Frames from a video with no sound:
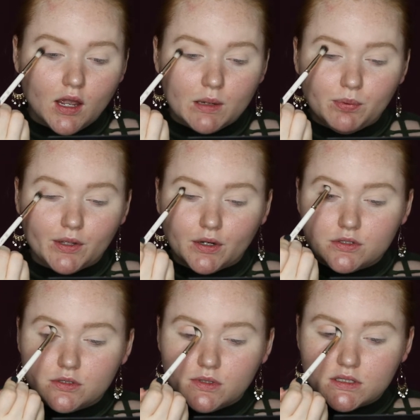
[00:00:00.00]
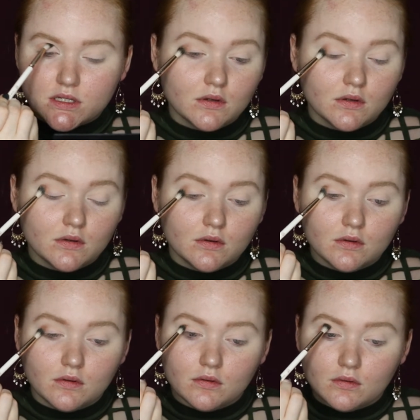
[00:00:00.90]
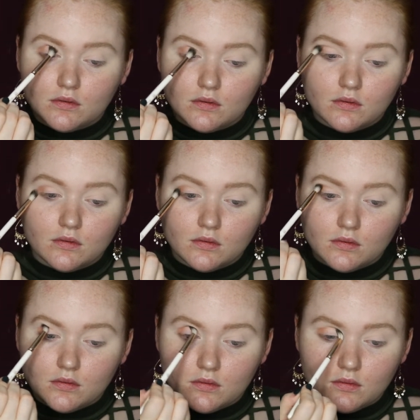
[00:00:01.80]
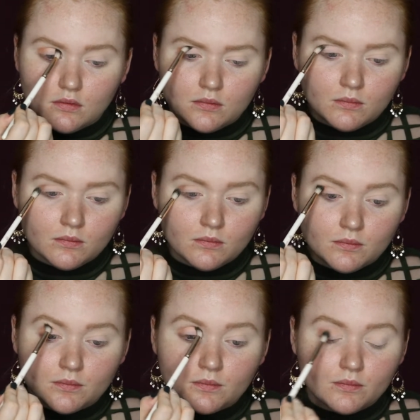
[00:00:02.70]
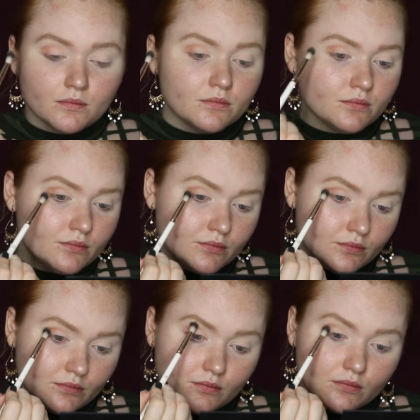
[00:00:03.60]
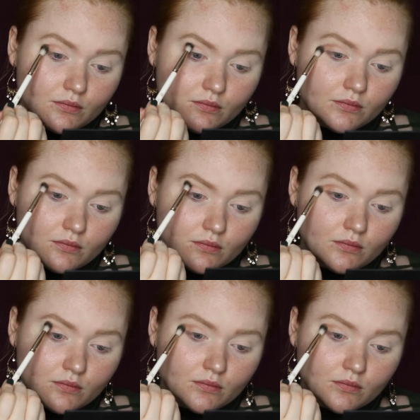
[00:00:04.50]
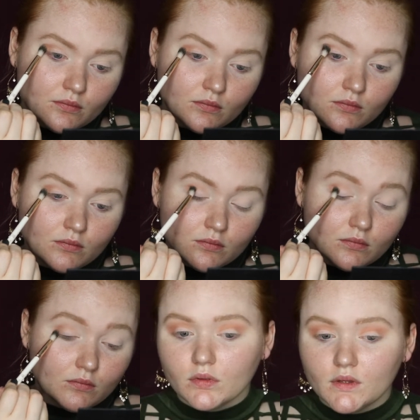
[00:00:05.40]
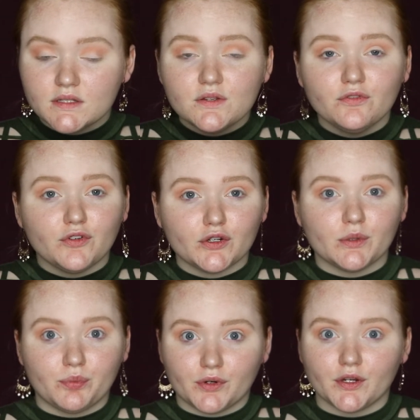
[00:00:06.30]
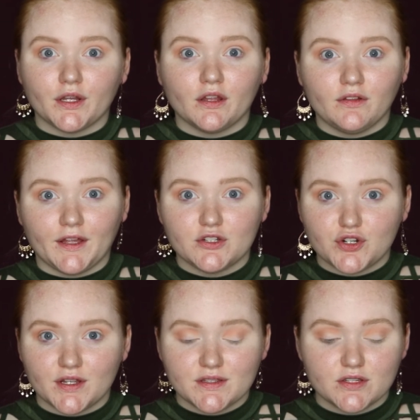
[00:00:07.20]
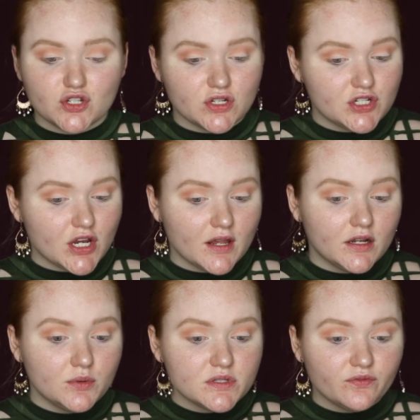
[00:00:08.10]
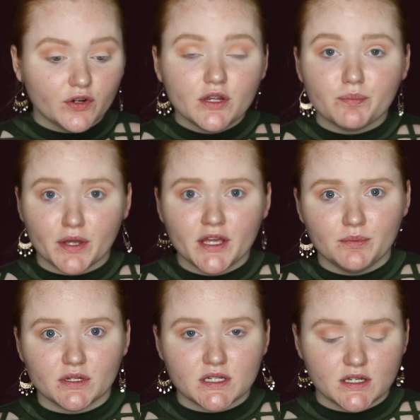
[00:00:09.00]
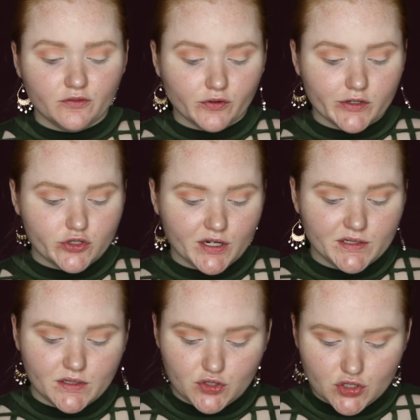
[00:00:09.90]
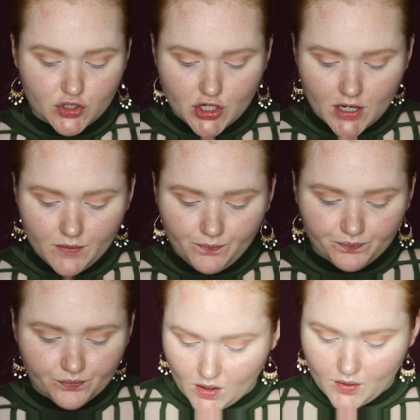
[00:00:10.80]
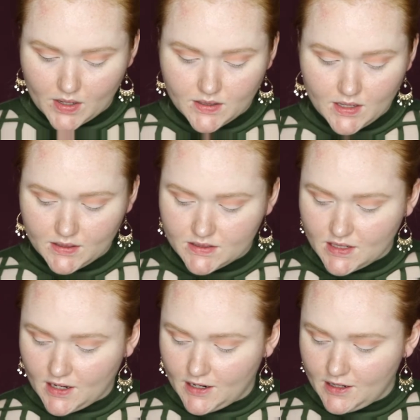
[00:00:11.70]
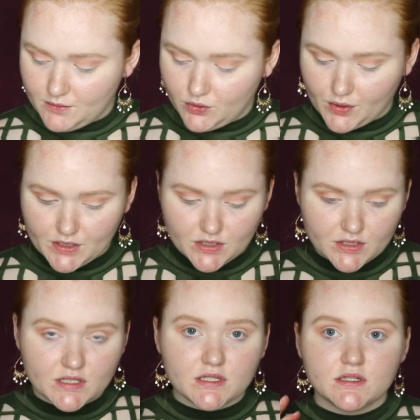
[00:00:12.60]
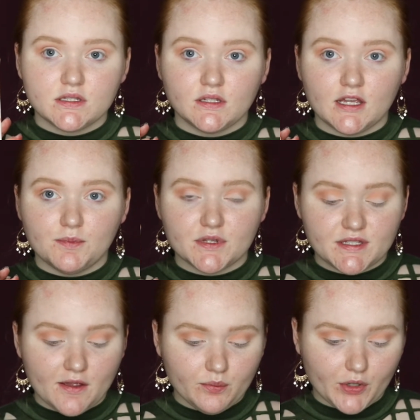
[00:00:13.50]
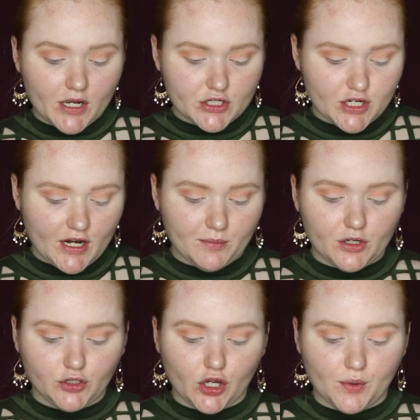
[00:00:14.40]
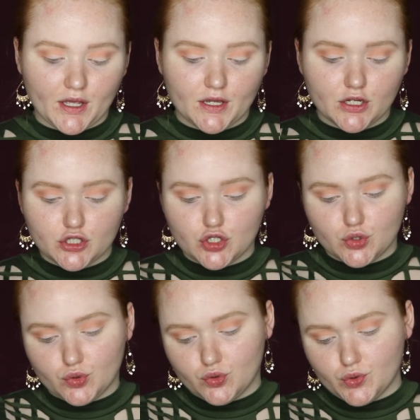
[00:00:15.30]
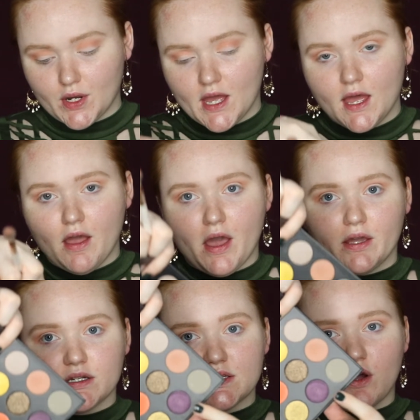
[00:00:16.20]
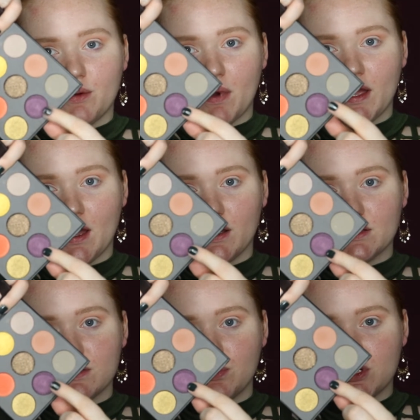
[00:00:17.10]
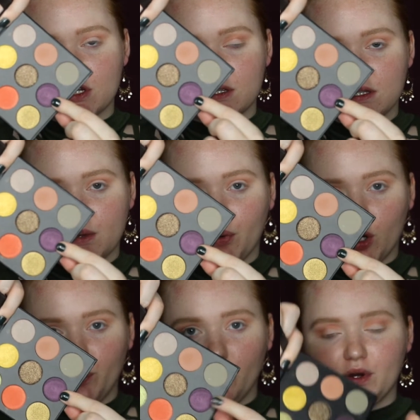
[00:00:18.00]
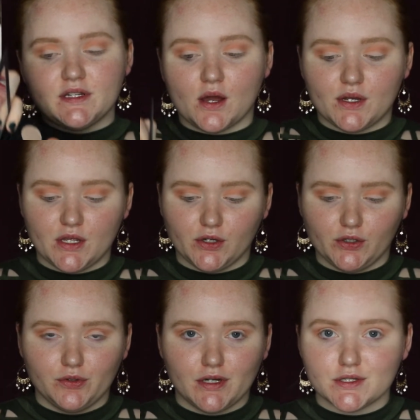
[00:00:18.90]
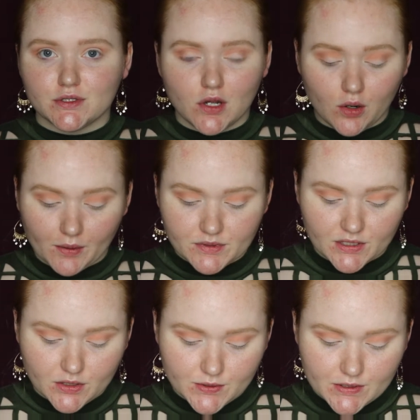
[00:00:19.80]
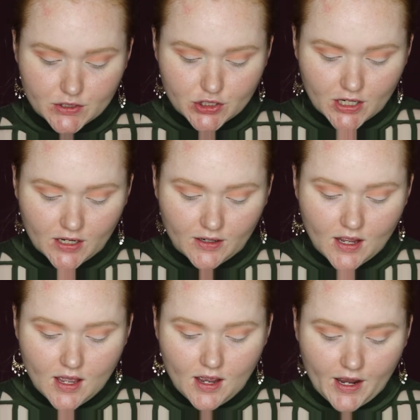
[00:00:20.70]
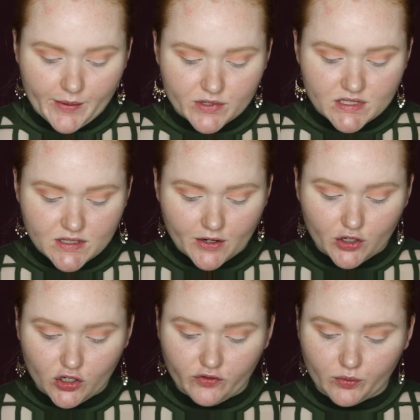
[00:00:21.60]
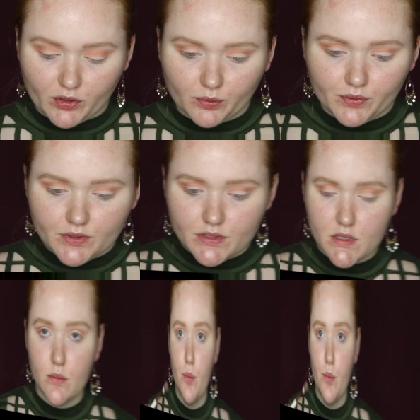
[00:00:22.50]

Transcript: I plan on doing tonight, but we're gonna start out with a transition and see how this matte formula is. That's a very pretty like transition shade and it was very pigmented for a transition shade. Okay, next I am going to keep the same brush and I'm going to go in to Hex on my Ex, which is the purple one down here. You guys know I was going to use this shade. I'm a sucker for purples.